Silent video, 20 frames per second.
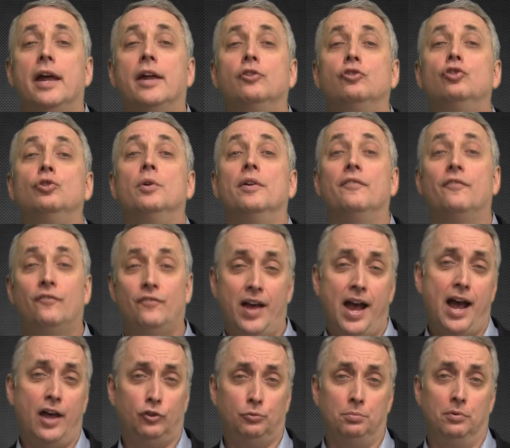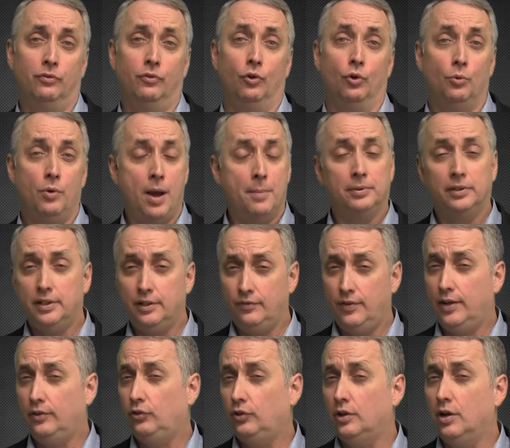and do it fast before rapidly
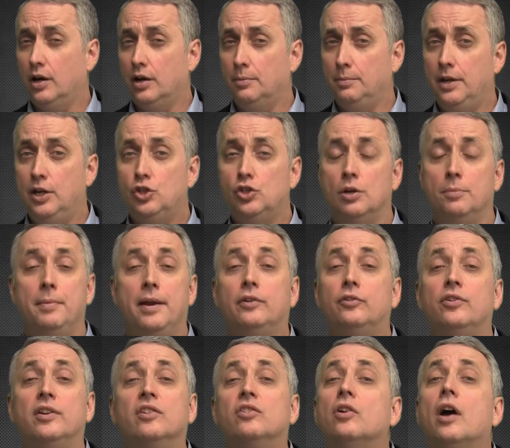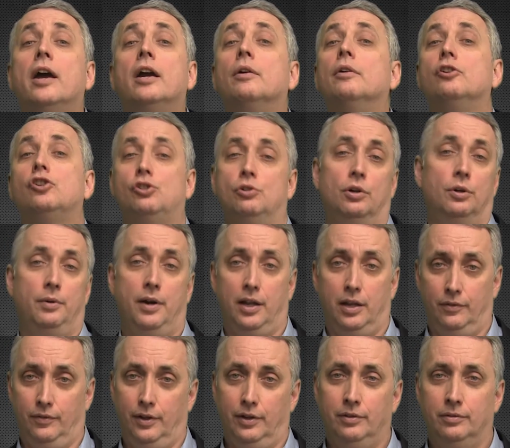advancing automation makes the entire issue
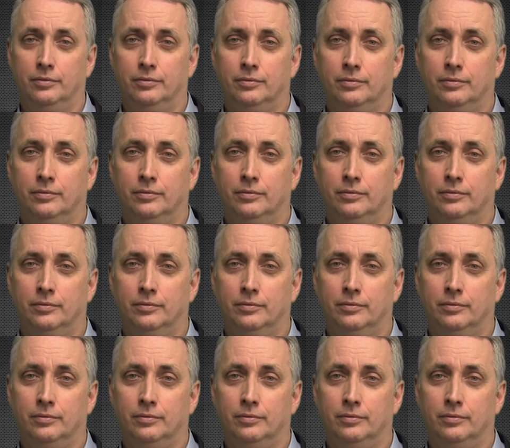irrelevant.